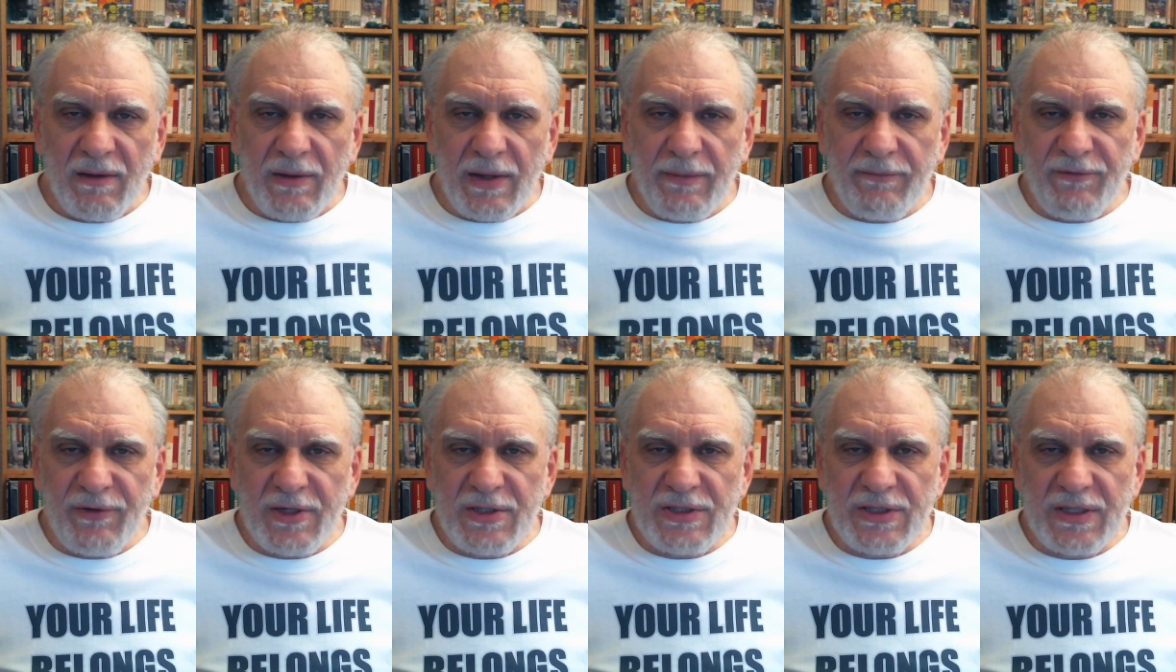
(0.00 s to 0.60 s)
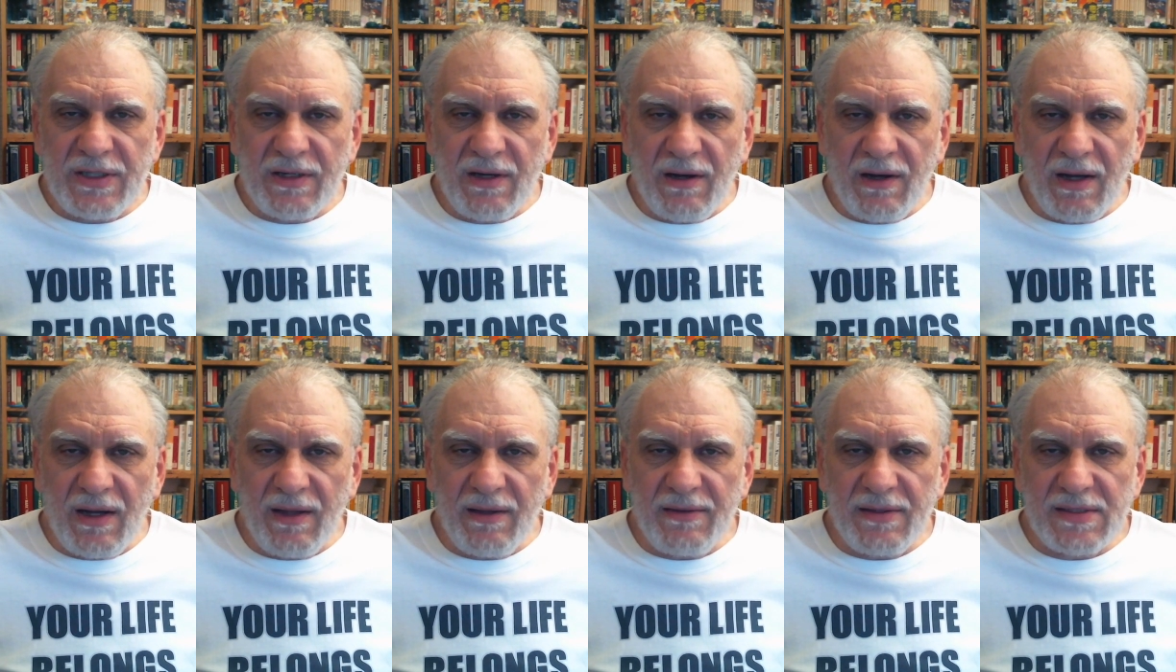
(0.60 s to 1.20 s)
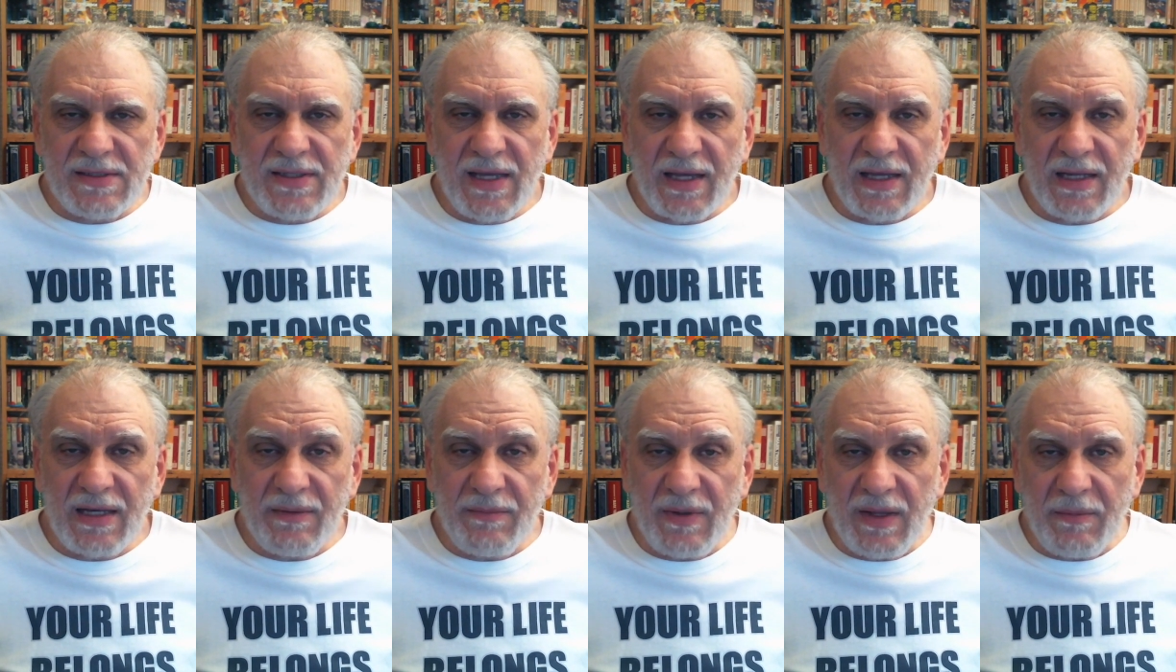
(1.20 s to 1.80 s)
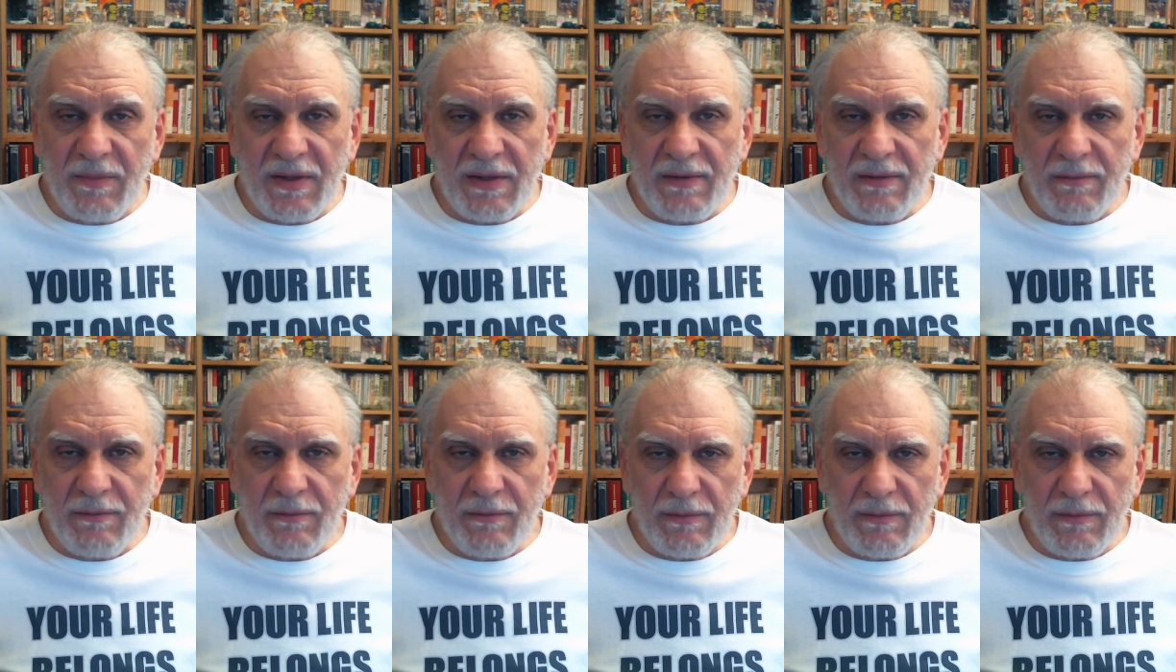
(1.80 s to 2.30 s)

infringing on the Second Amendment,